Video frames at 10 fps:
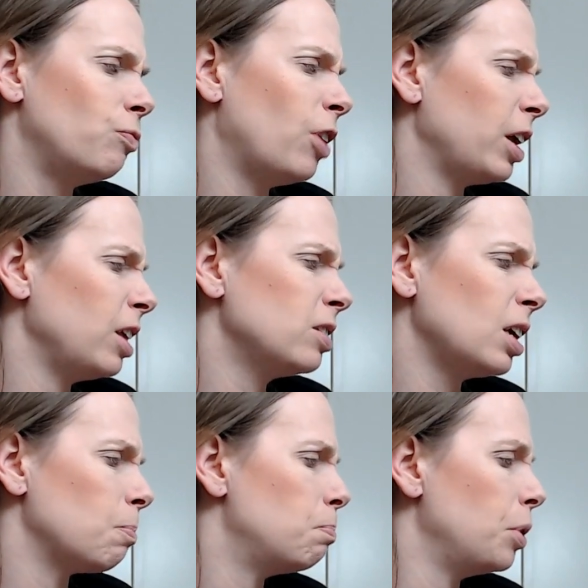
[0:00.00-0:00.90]

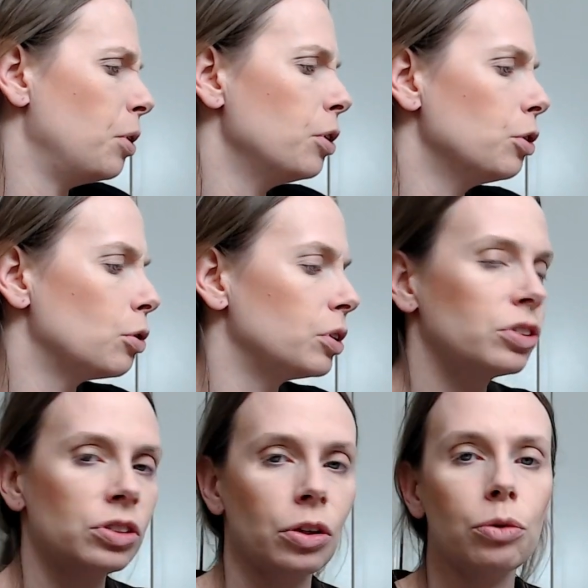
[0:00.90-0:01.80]
like butter. It's
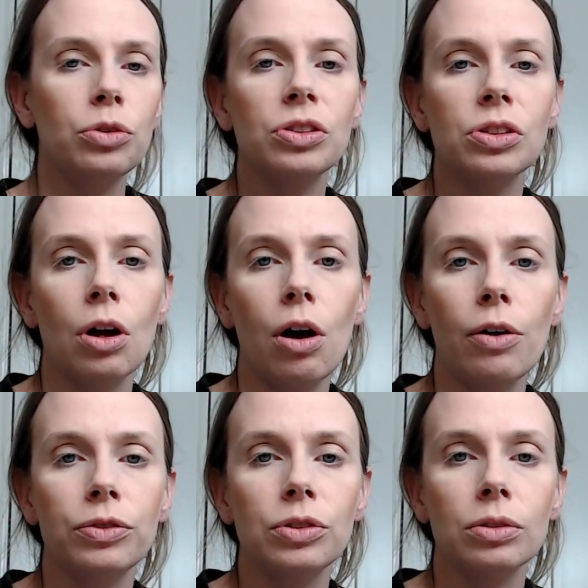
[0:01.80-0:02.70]
so
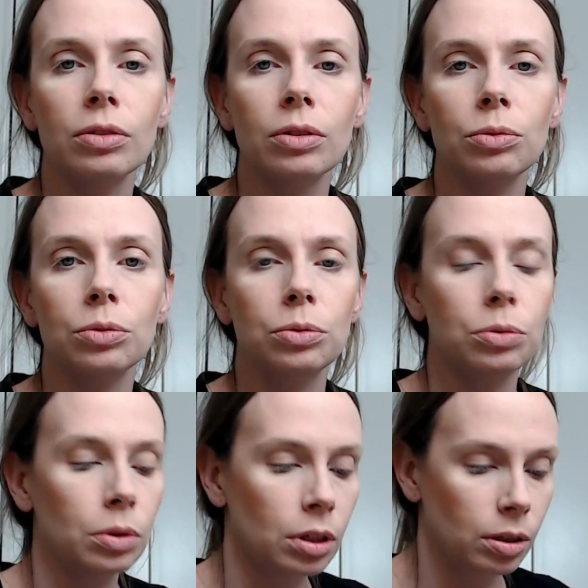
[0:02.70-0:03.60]
soft. Ooh.